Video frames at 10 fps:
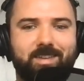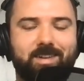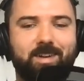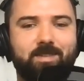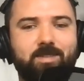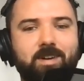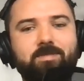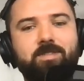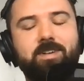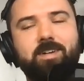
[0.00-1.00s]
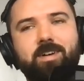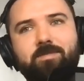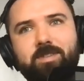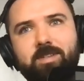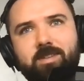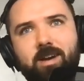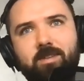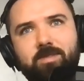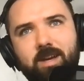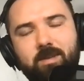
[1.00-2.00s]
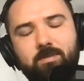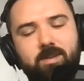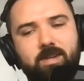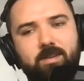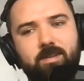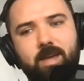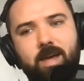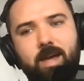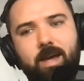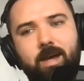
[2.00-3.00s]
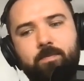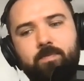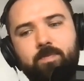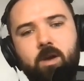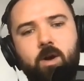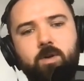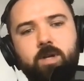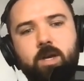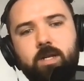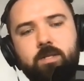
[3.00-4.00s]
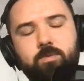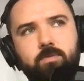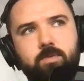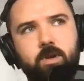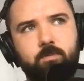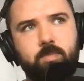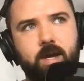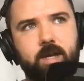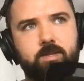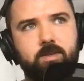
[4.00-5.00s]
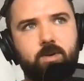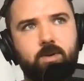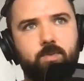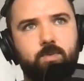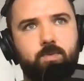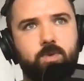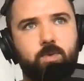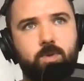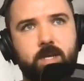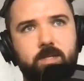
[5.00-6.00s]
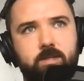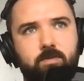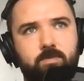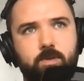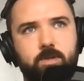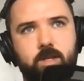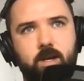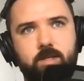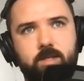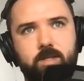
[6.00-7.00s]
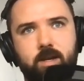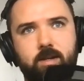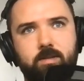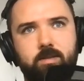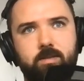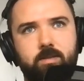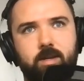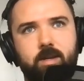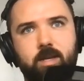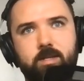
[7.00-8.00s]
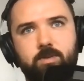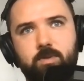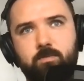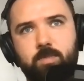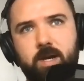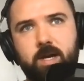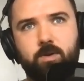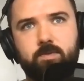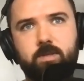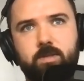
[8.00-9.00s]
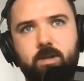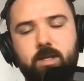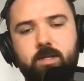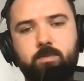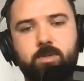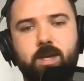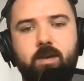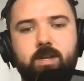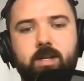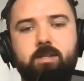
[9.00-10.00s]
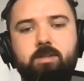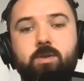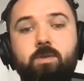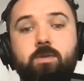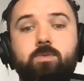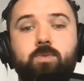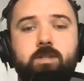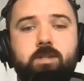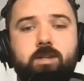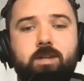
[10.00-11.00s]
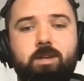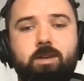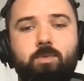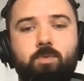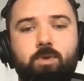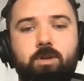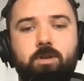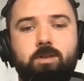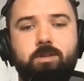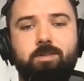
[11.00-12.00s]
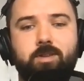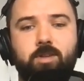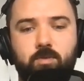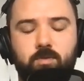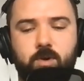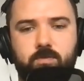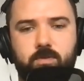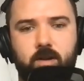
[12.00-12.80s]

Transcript: a time period. Okay, well, let's revert back. So we mentioned the four stocks there that you would buy and hold for 30 years, but you haven't actually told us which one you voted for.